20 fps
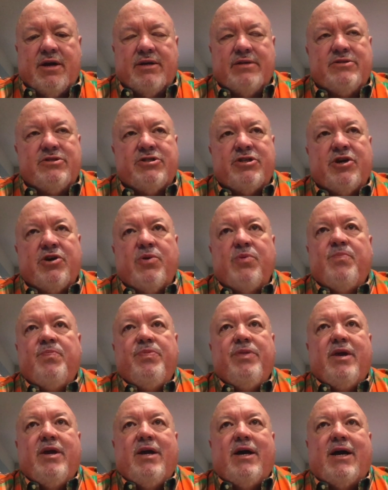So
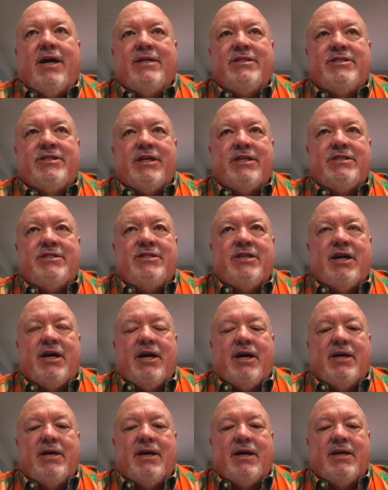I said,
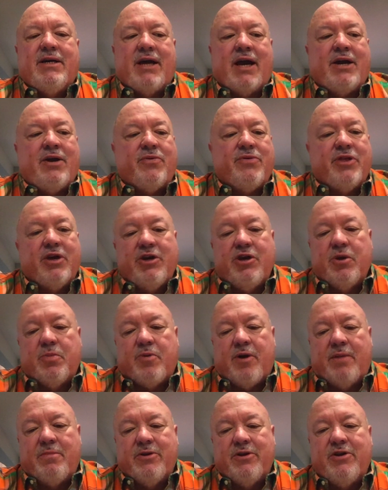I don't think you'll
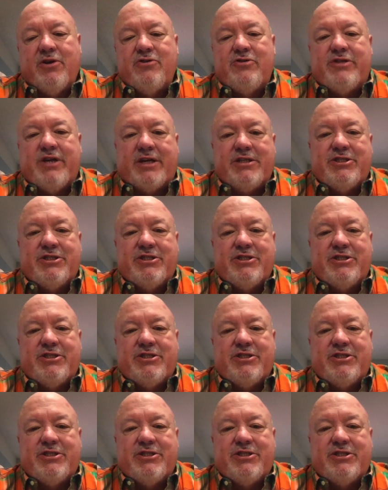probably use that.